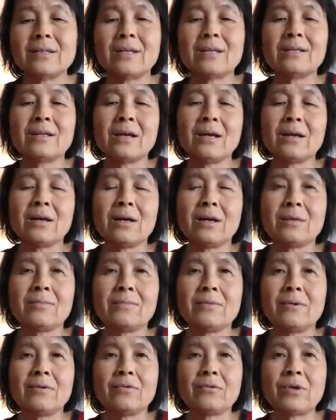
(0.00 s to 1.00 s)
did
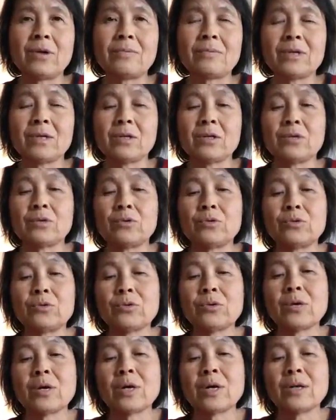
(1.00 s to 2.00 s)
Rebecca
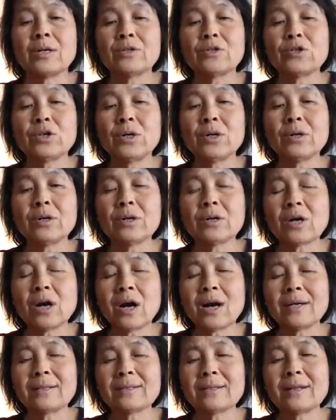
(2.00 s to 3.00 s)
do? Share
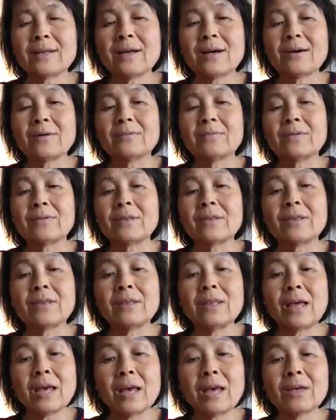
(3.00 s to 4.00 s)
God's love.
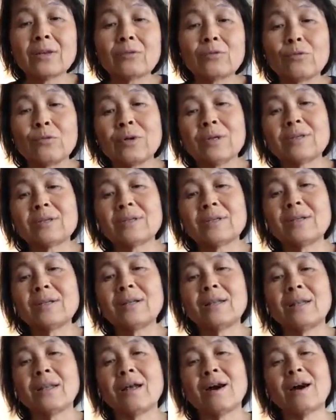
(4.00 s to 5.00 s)
That was a
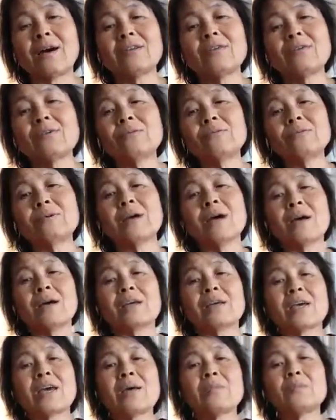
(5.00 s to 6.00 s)
lot of
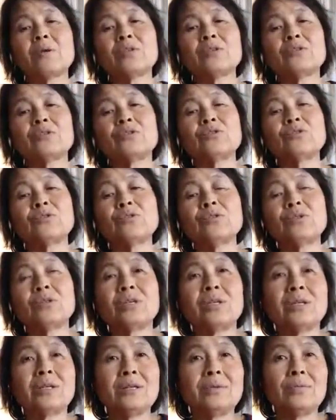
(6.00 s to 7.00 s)
camels to
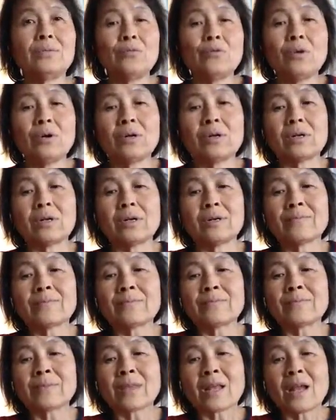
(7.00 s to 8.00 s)
give water.
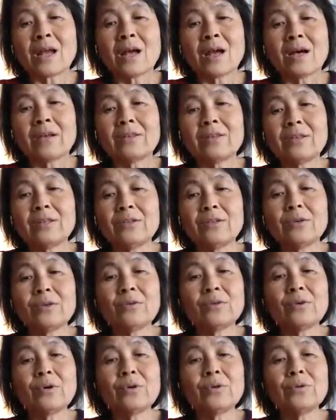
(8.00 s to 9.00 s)
Did
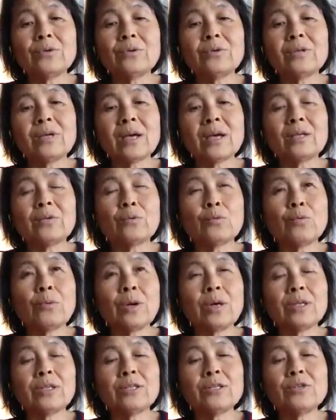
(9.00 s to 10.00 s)
you know that
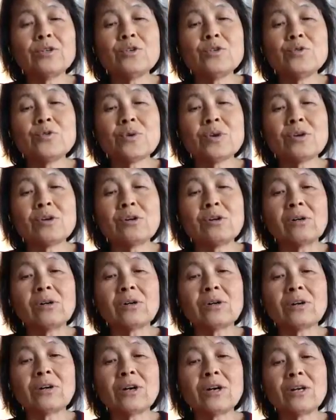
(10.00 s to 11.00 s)
when you
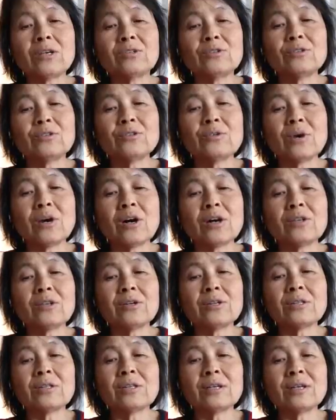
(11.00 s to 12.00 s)
are kind to
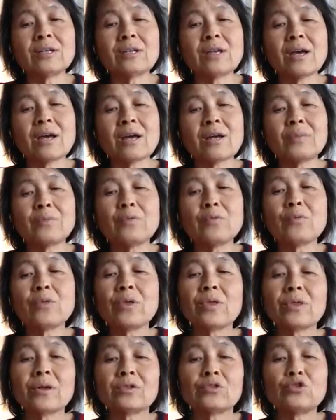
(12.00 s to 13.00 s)
others and help
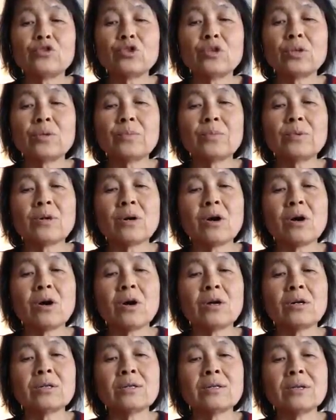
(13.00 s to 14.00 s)
with a cheerful
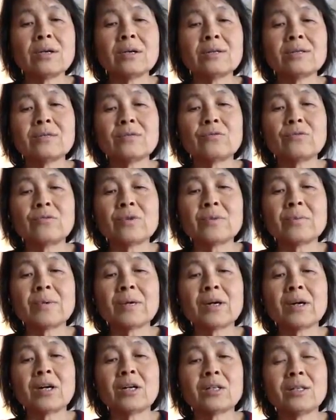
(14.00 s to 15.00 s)
heart as
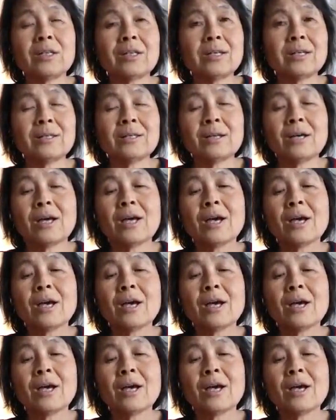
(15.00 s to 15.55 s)
Rebecca did,